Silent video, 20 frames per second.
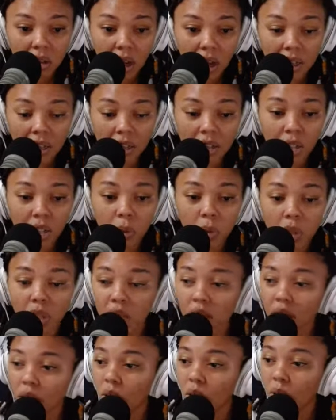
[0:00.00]
And you see, when they
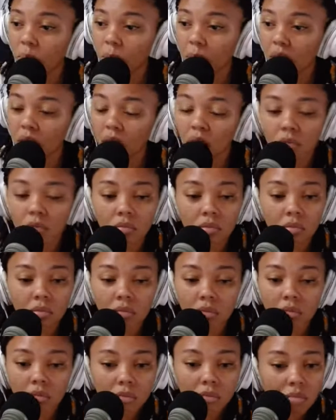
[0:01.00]
lend out money,
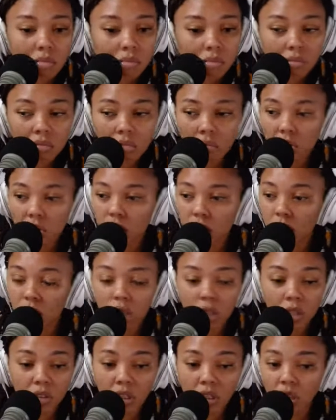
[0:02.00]

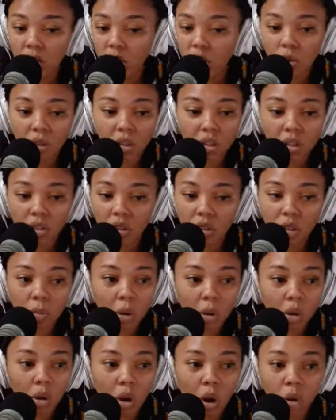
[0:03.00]
do you think they're so concerned
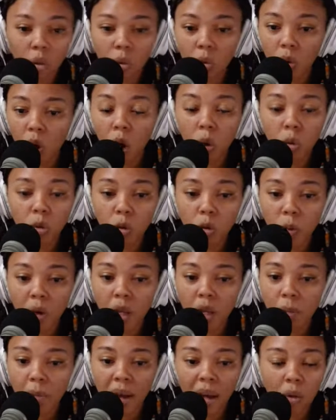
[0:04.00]
about how you
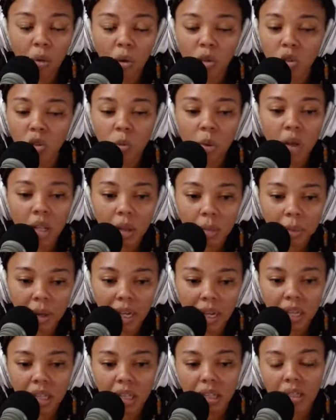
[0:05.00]
paying it back once you're paying it
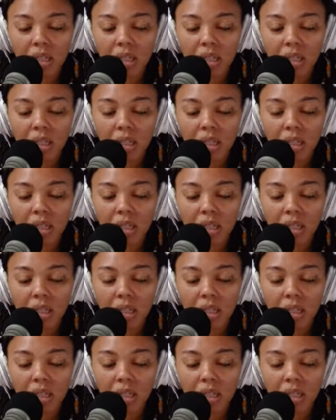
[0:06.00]
back?